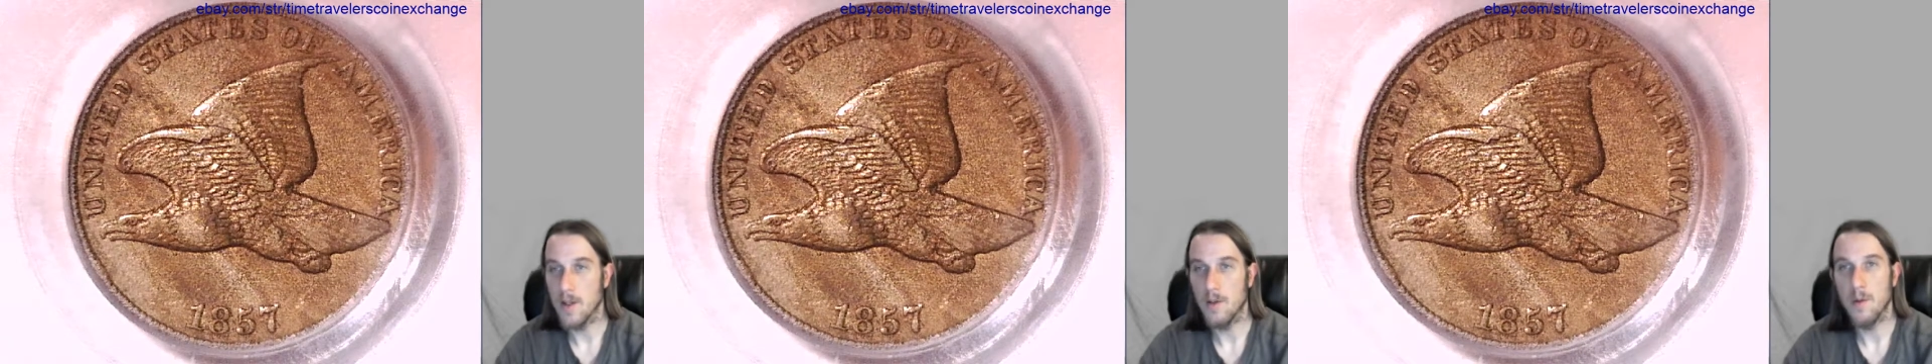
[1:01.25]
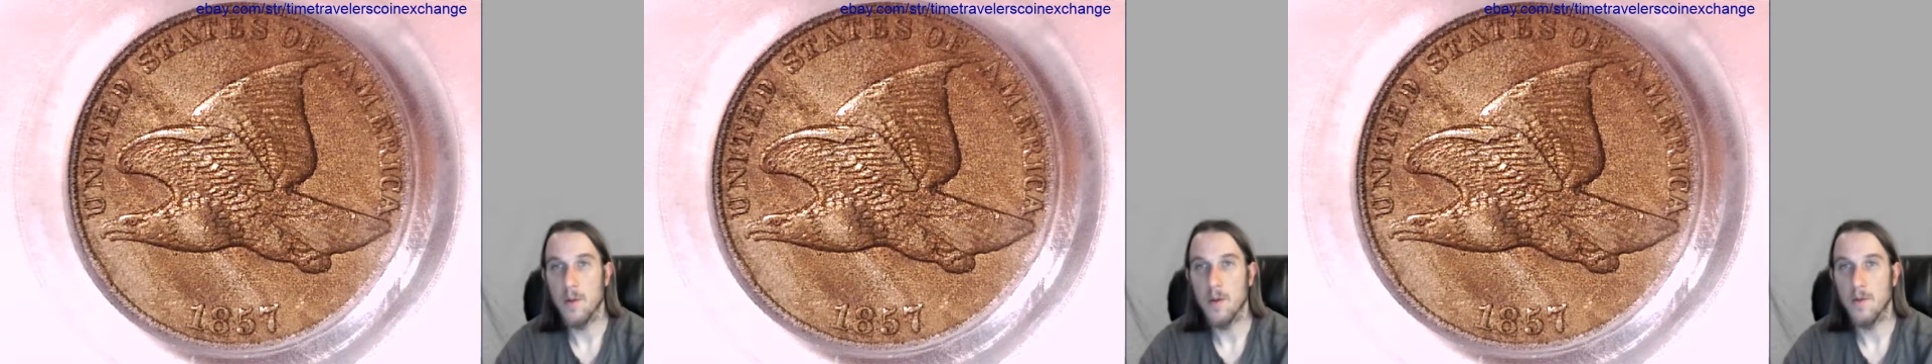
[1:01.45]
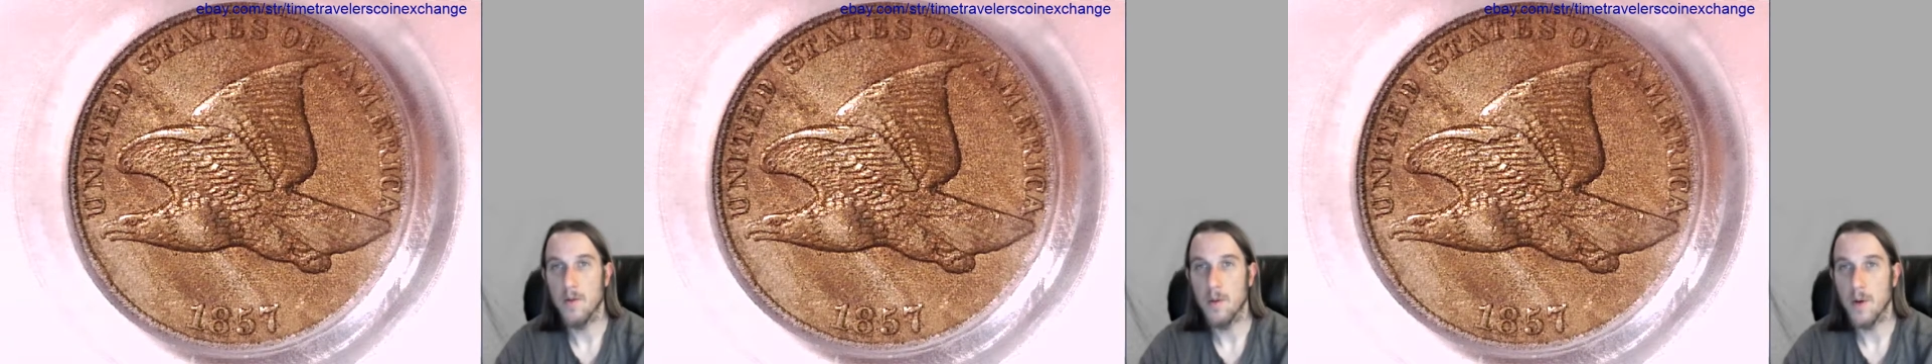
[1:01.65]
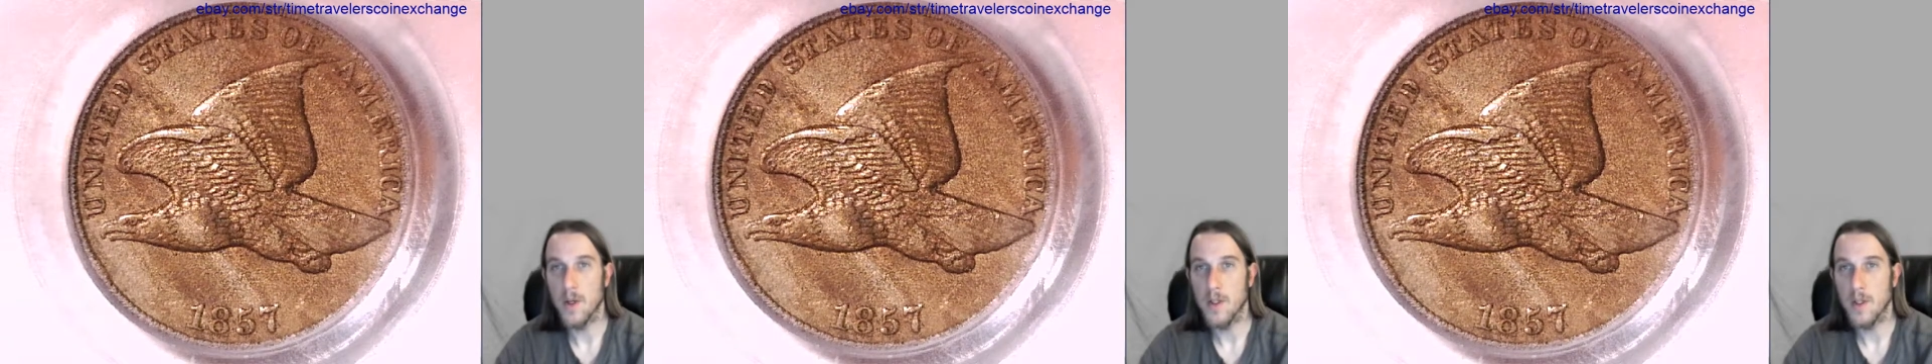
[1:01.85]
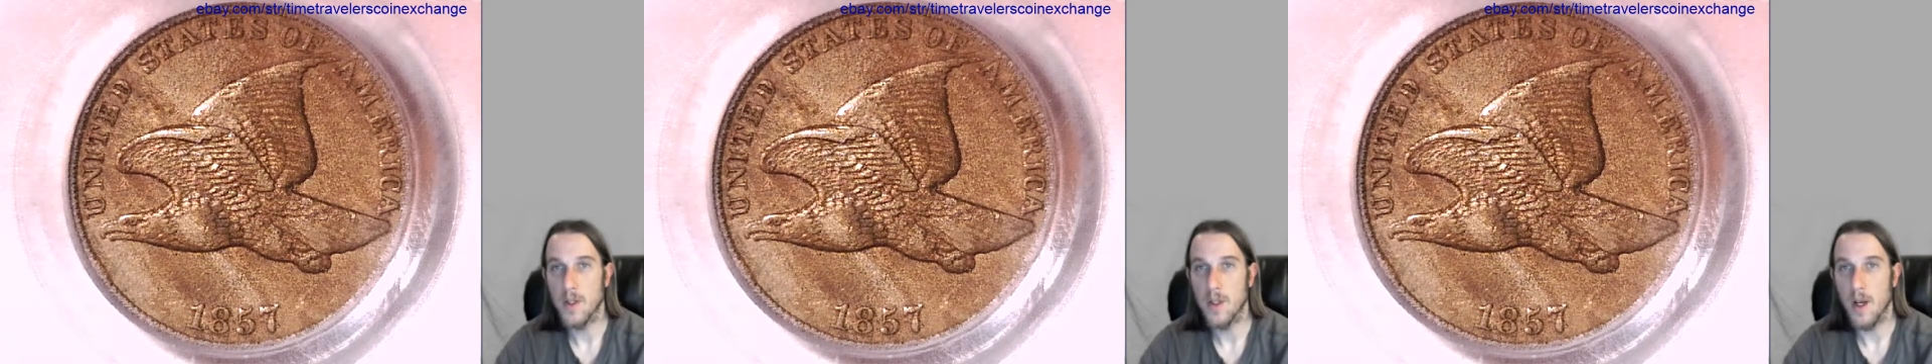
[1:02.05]
everyone for
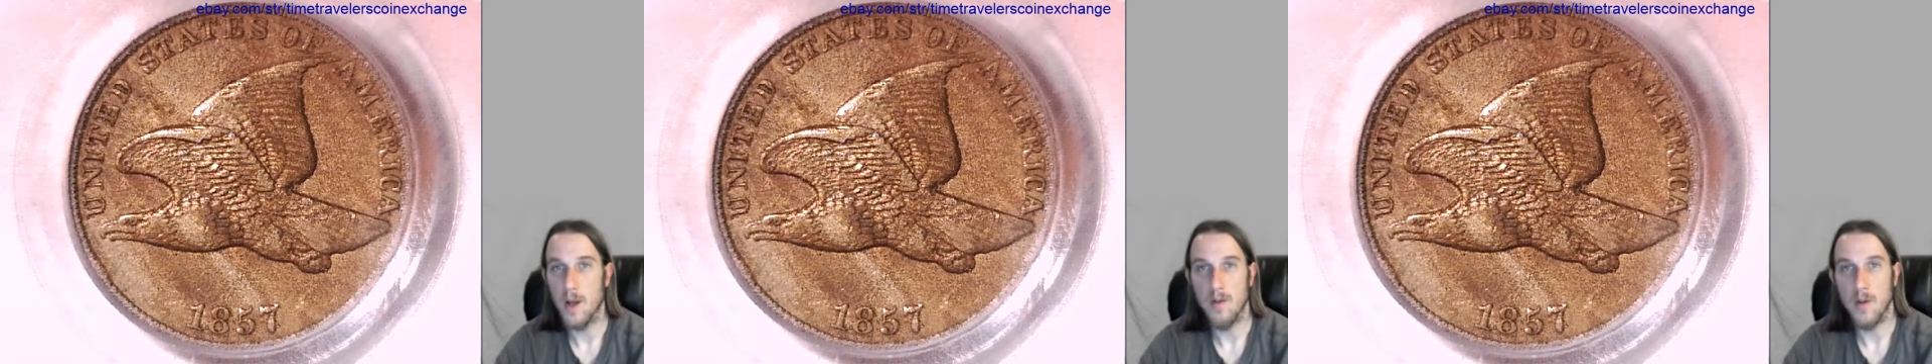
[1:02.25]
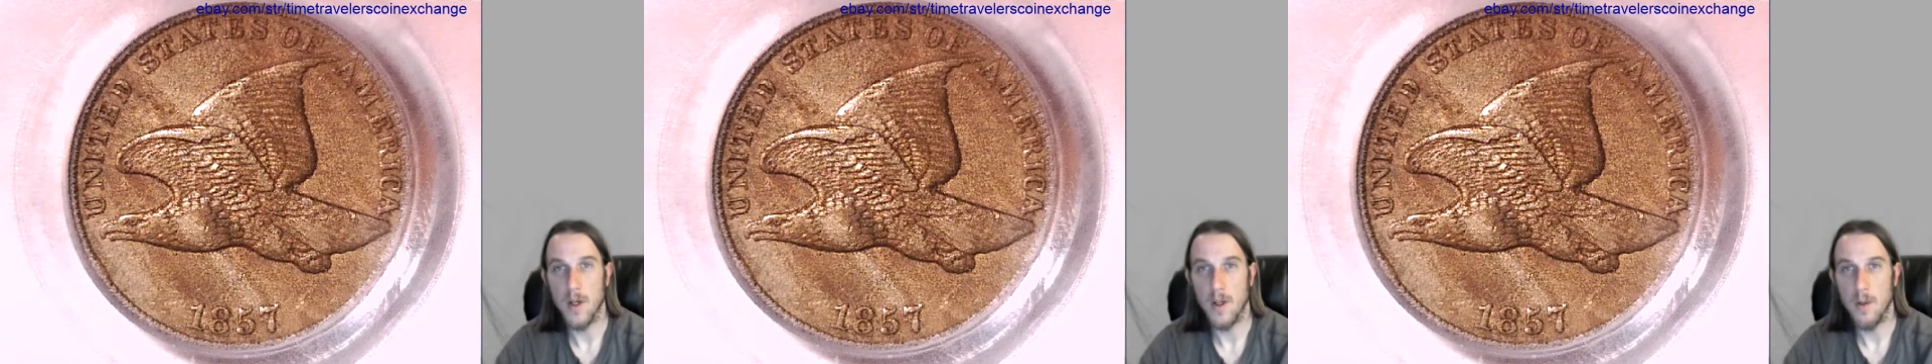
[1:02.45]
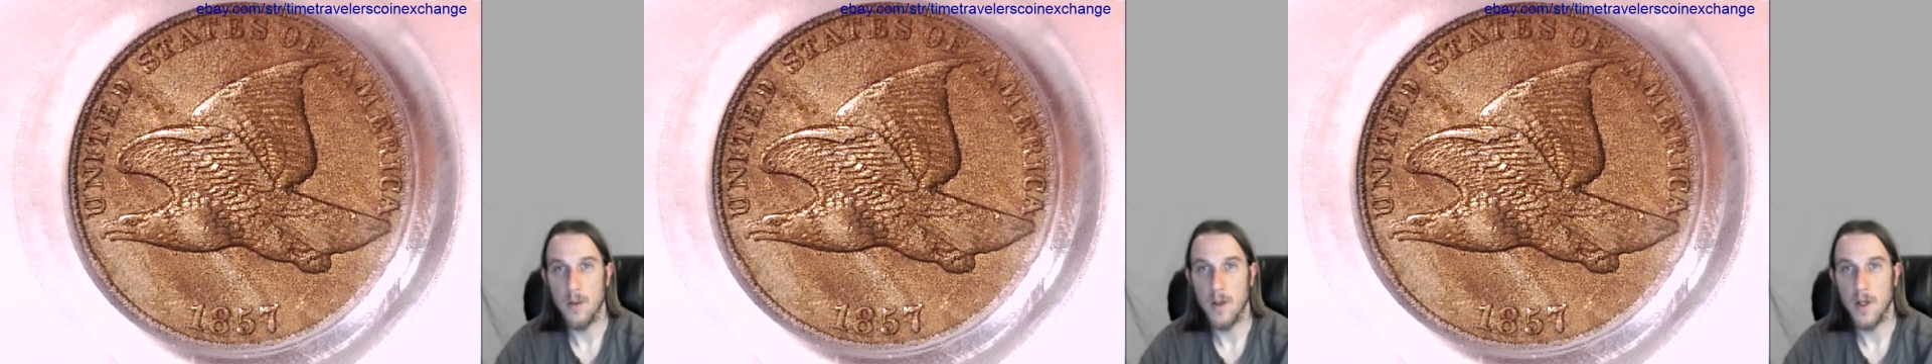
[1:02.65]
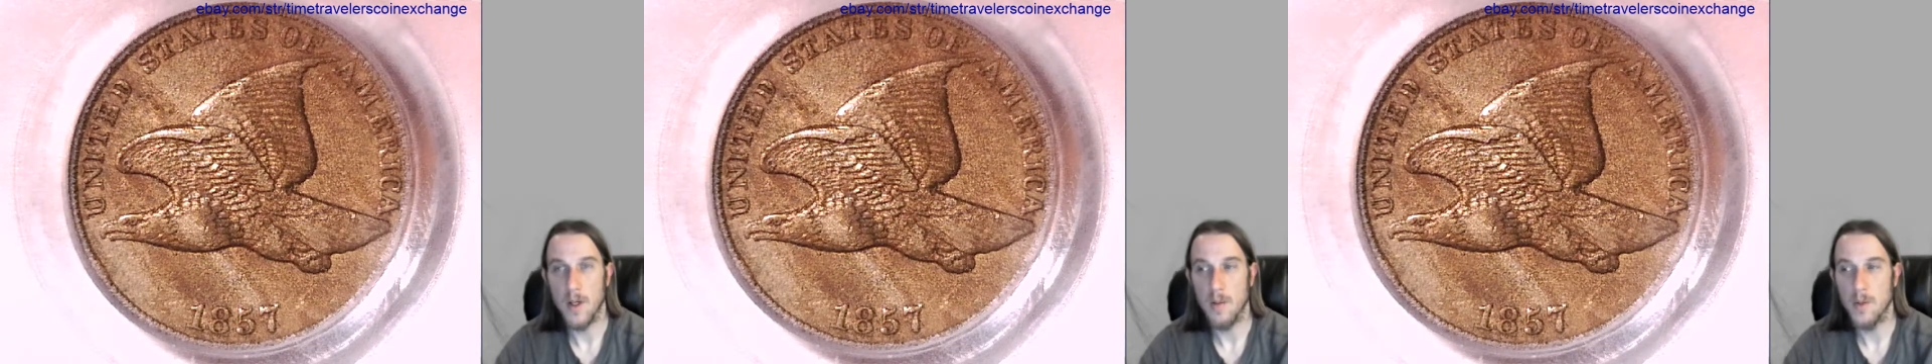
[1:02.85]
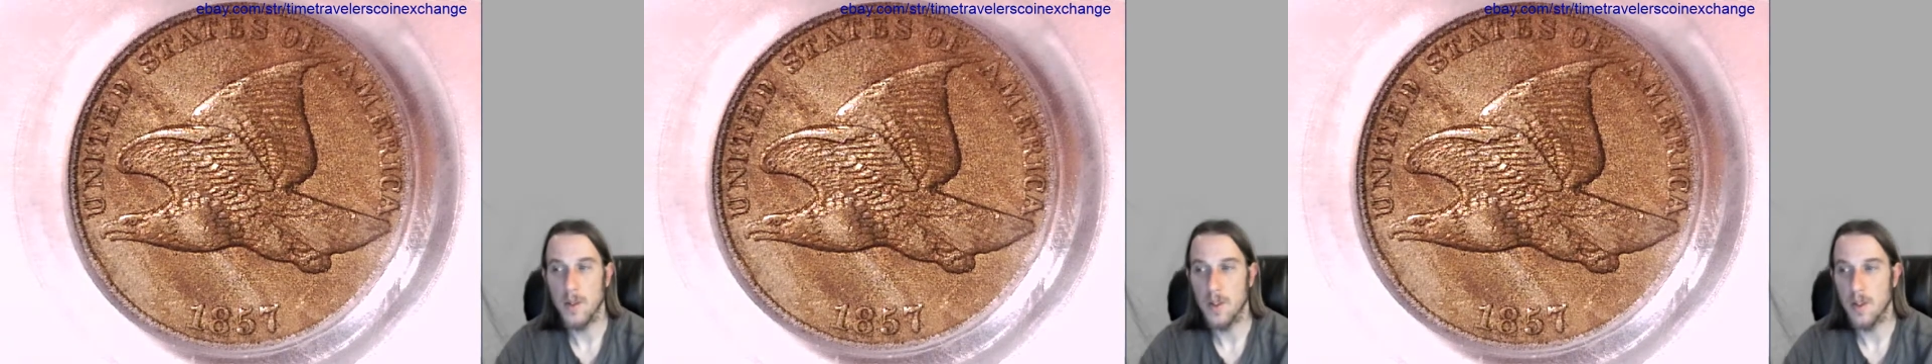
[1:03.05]
watching. Have another one
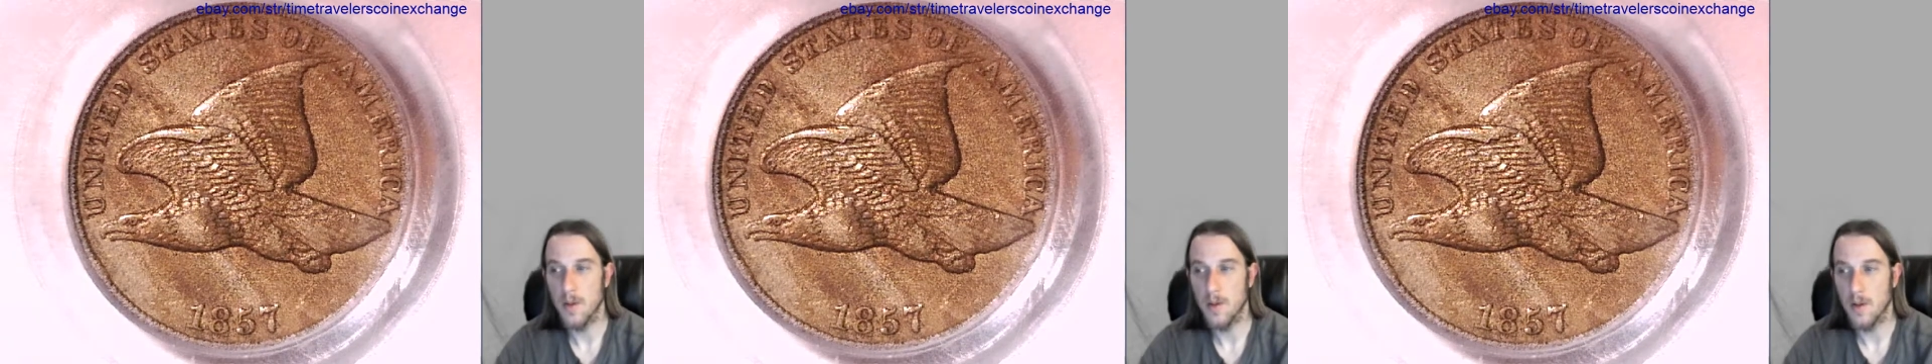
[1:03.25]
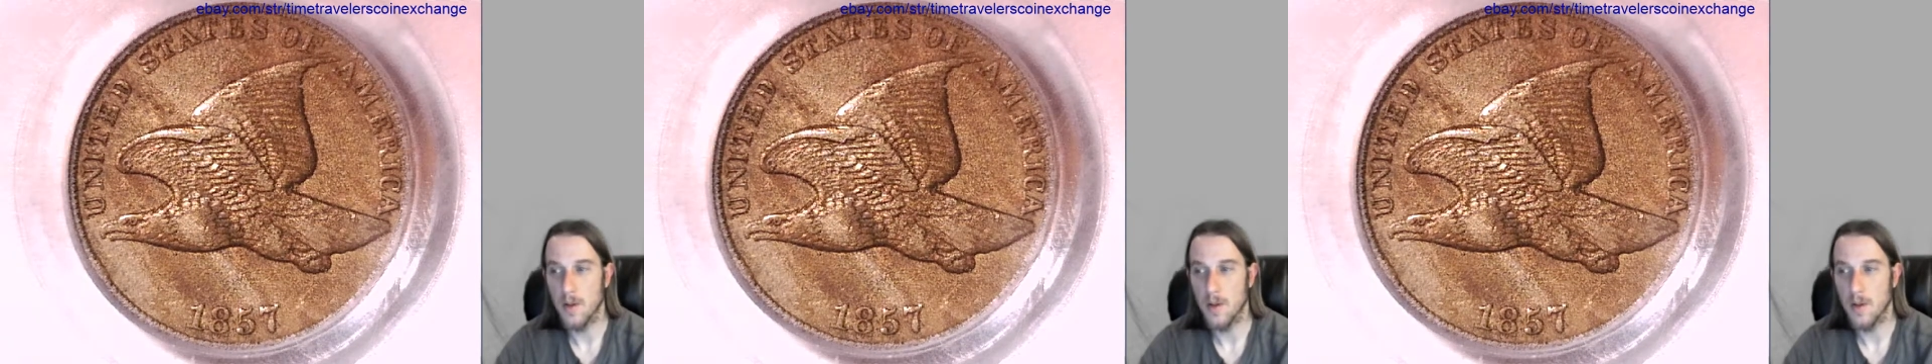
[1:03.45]
coming soon.